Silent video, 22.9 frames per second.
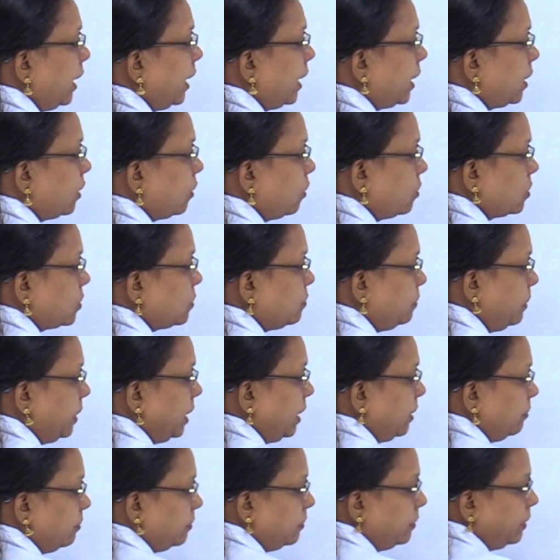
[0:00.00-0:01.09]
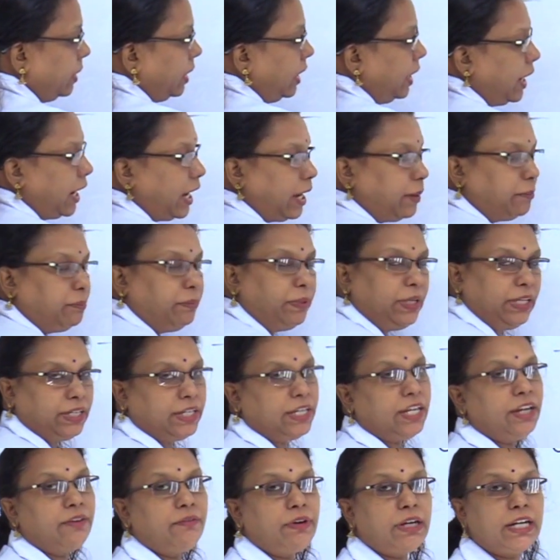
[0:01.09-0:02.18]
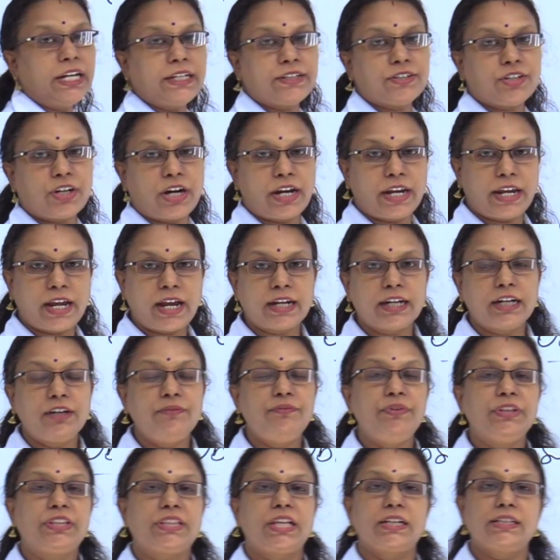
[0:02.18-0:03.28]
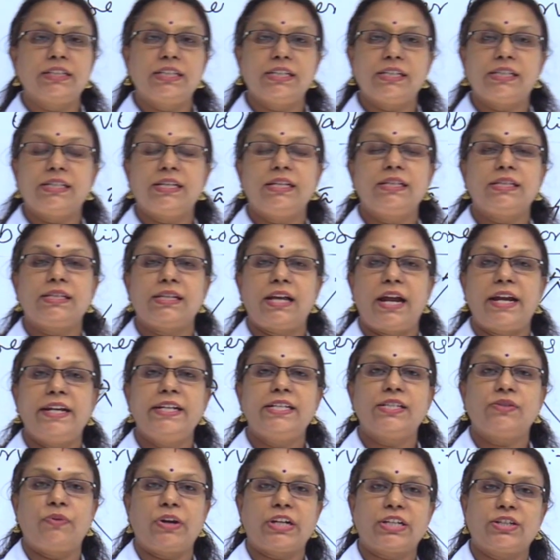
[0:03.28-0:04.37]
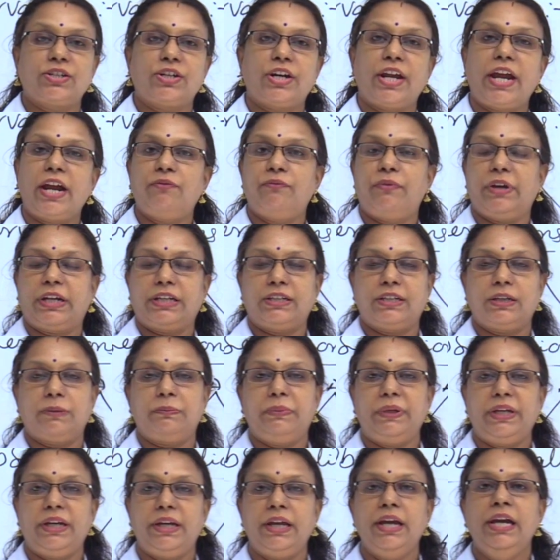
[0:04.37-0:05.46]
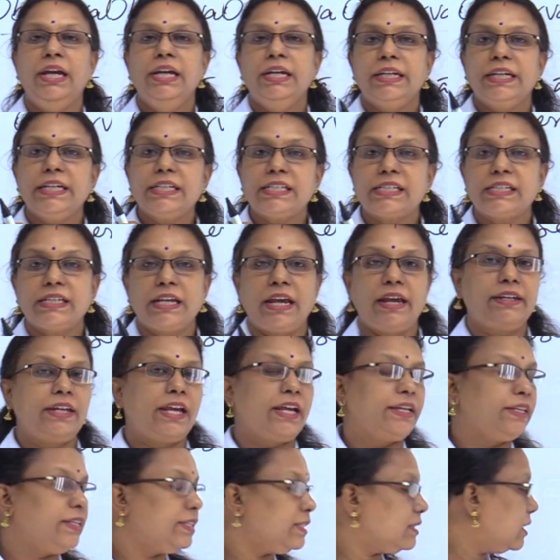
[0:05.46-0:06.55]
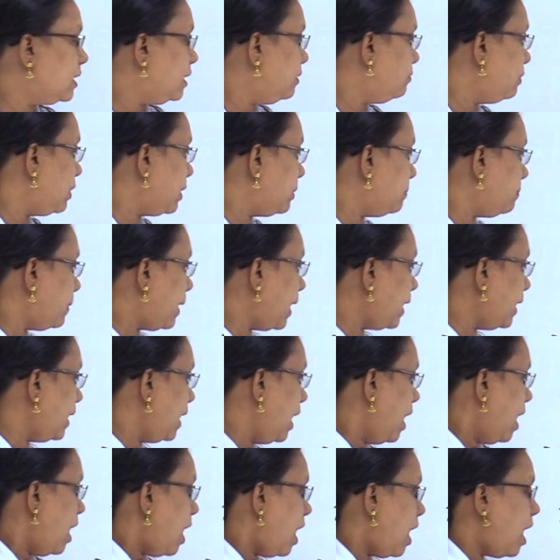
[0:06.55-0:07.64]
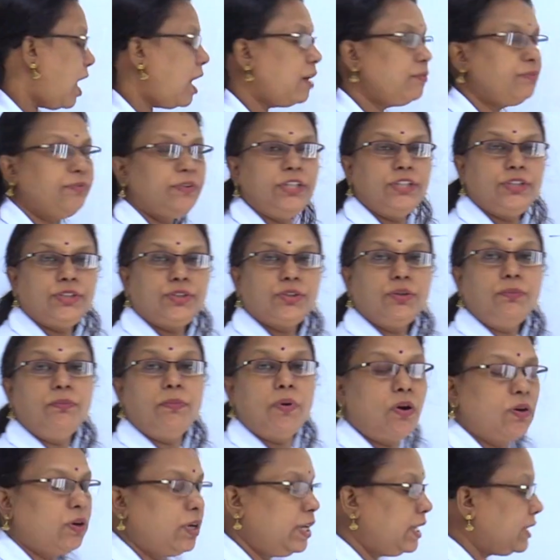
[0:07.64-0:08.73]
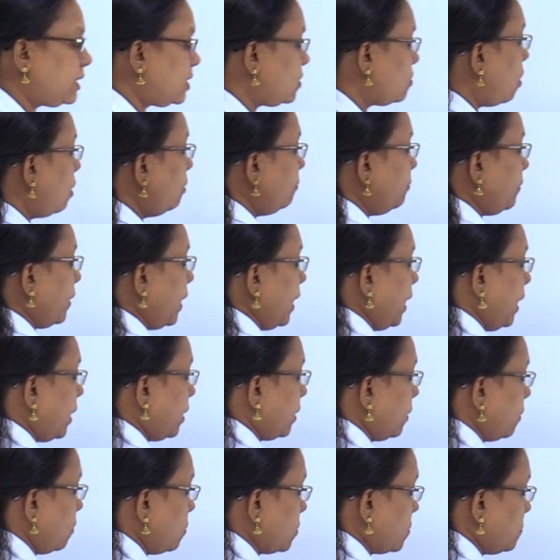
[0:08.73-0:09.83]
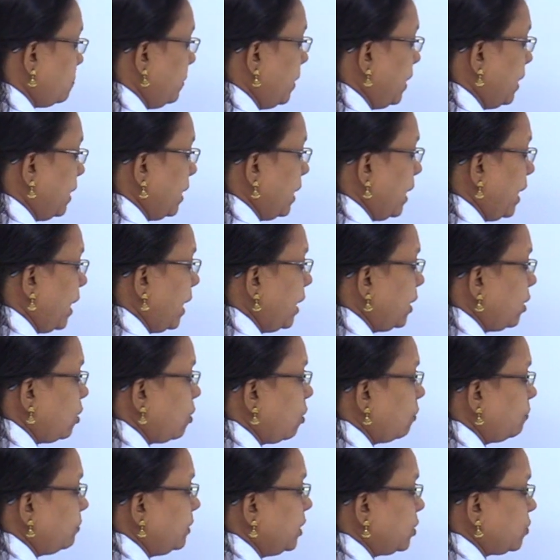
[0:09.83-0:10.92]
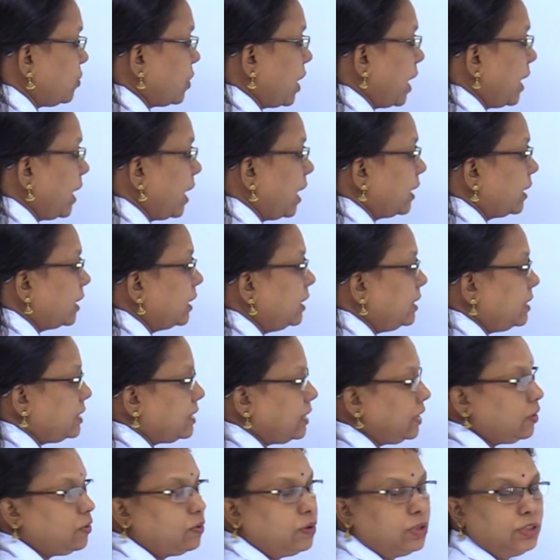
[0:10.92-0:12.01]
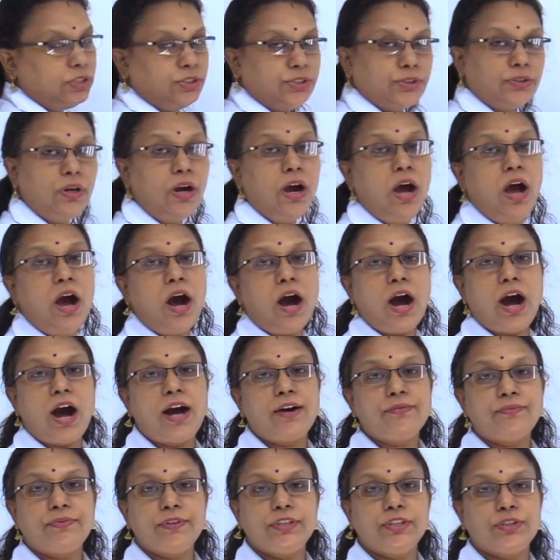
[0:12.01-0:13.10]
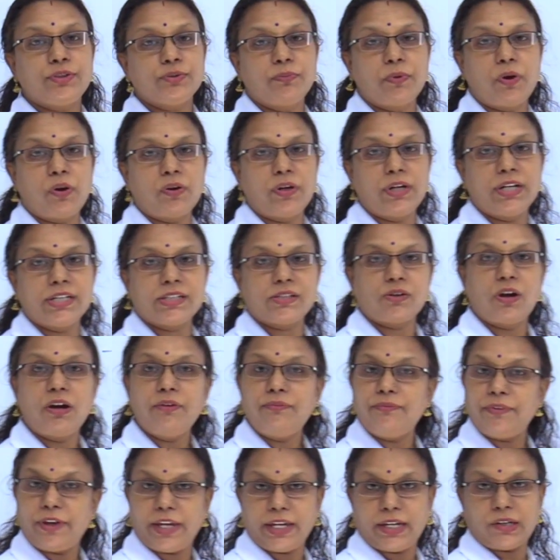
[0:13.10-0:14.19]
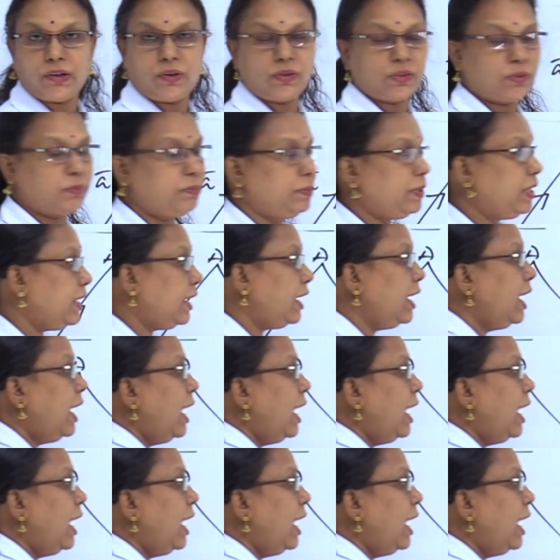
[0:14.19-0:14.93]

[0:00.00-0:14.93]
A cross B. AB, given a triangle with adjacent sides vector A and vector B, its area is given by half into modulus of A cross B. Area of the triangle is equal to half into modulus of A cross B,